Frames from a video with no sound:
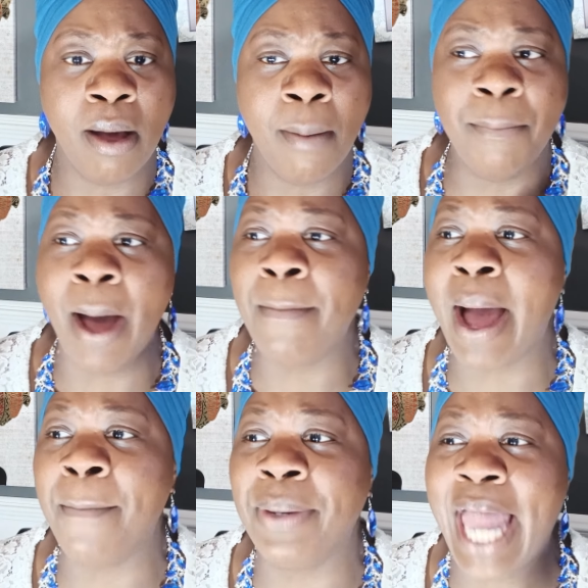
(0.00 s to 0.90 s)
But
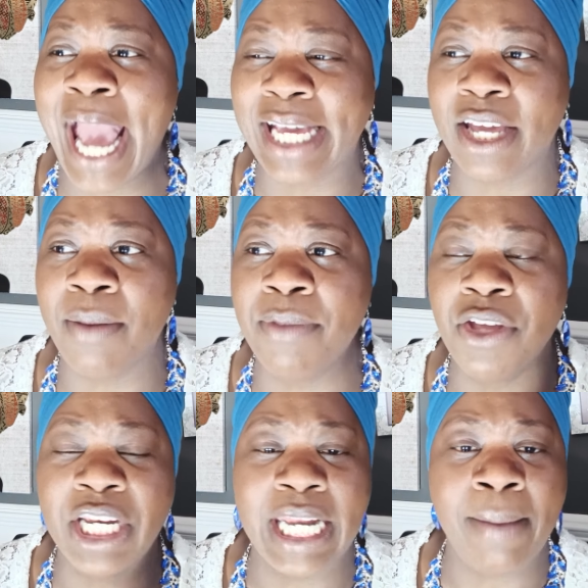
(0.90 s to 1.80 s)
my black
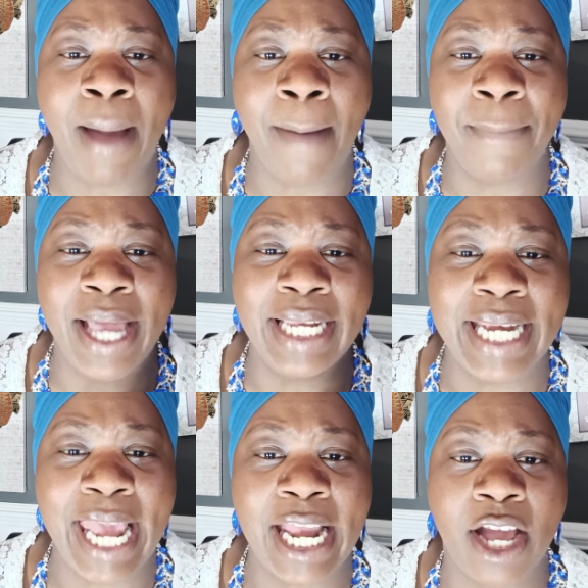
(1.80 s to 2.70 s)
community, my
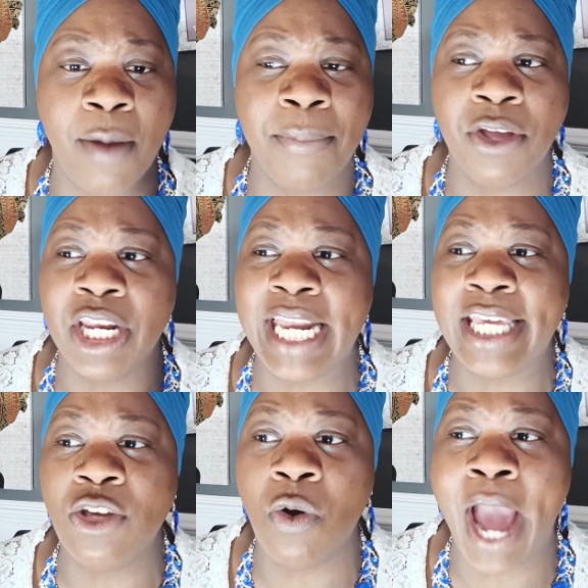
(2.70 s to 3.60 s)
melanated community,
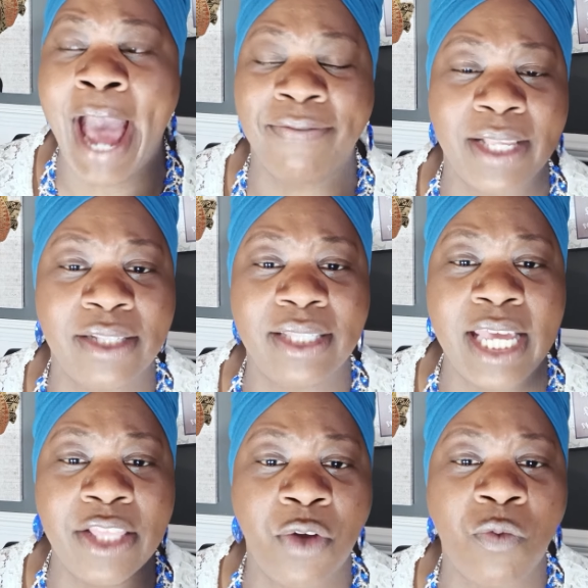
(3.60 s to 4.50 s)
you have to
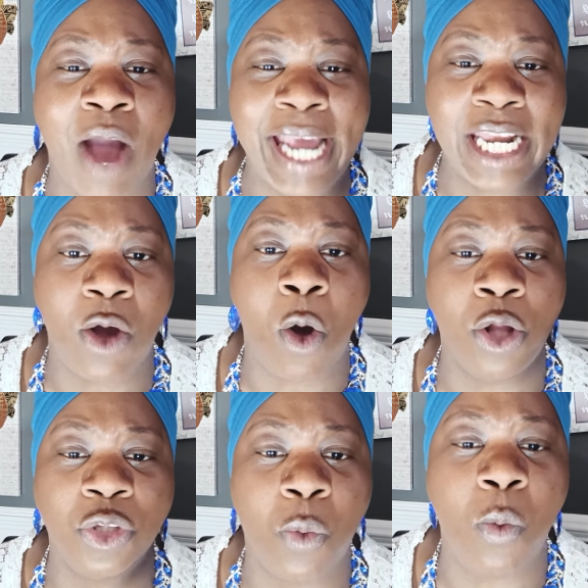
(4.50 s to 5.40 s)
see the writing
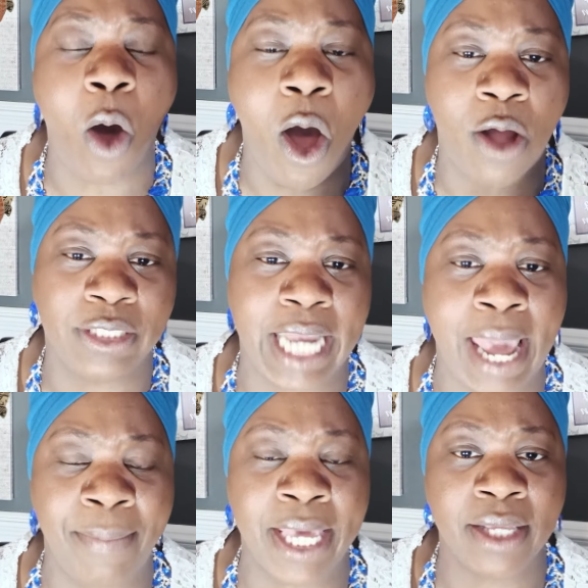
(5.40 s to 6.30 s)
on the wall,
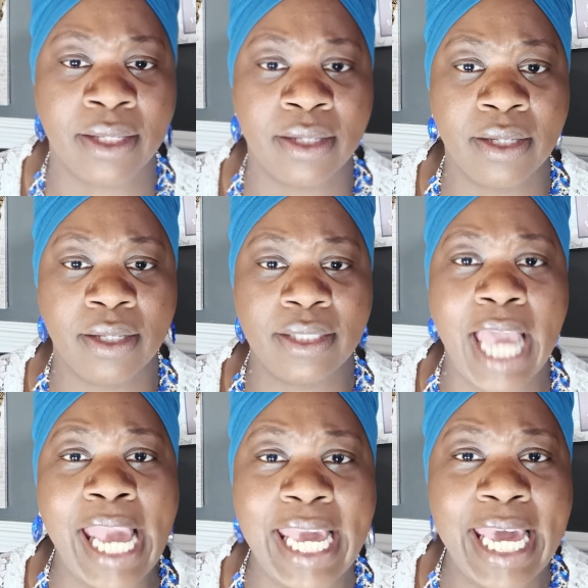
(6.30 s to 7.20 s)
damn it.
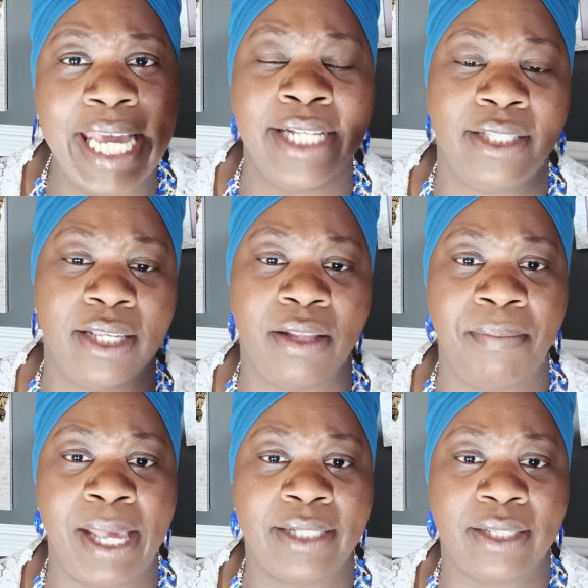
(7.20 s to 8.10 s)
Take heed to the
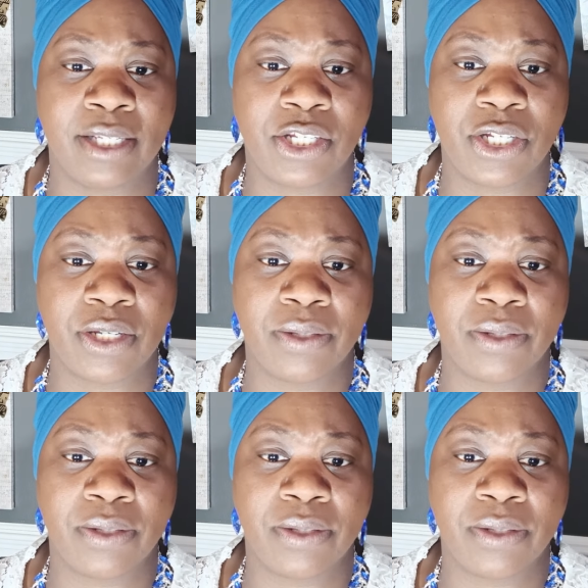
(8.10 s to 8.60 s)
message.